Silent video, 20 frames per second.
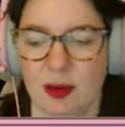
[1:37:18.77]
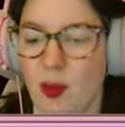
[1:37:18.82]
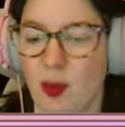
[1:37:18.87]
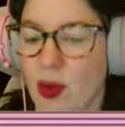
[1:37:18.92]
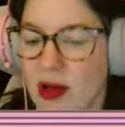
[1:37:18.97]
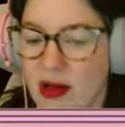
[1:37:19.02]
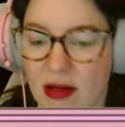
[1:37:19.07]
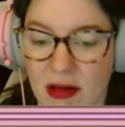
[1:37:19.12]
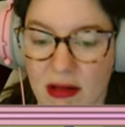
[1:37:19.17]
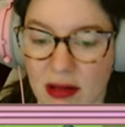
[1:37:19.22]

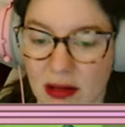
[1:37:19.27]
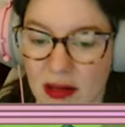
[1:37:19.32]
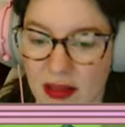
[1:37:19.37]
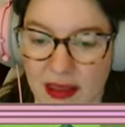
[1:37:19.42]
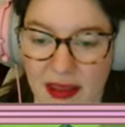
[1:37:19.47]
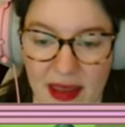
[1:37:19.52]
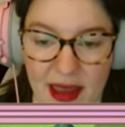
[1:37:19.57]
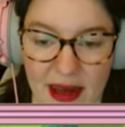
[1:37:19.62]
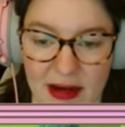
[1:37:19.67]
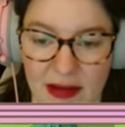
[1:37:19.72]
Well
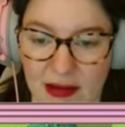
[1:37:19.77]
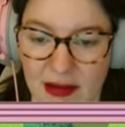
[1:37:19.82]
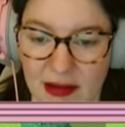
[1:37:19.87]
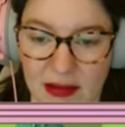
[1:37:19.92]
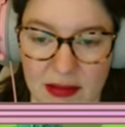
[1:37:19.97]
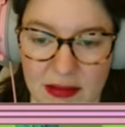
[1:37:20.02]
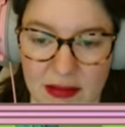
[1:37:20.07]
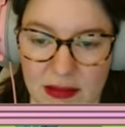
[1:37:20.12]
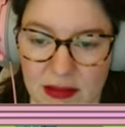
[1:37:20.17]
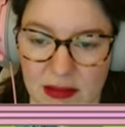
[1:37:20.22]
then,
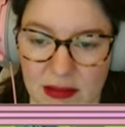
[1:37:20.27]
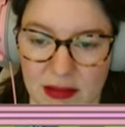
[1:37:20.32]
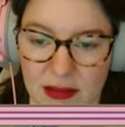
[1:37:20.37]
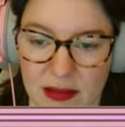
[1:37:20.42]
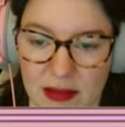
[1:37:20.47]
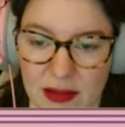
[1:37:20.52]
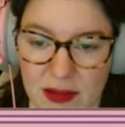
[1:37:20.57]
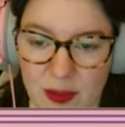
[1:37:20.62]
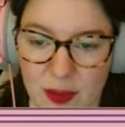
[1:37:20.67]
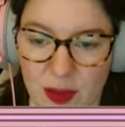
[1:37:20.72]

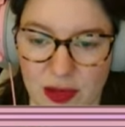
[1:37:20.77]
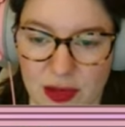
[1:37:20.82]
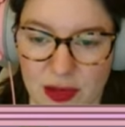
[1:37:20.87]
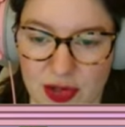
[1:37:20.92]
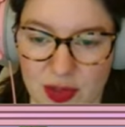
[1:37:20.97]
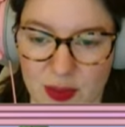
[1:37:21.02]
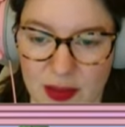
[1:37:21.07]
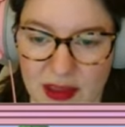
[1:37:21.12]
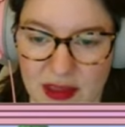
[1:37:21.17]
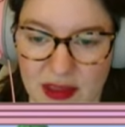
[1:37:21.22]

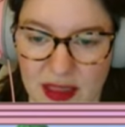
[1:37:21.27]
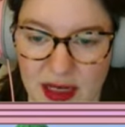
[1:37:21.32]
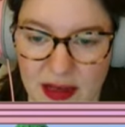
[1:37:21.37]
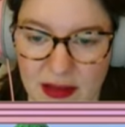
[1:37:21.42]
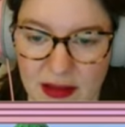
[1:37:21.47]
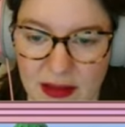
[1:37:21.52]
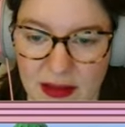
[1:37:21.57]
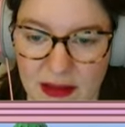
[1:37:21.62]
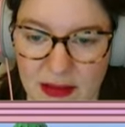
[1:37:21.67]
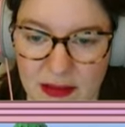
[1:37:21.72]
100%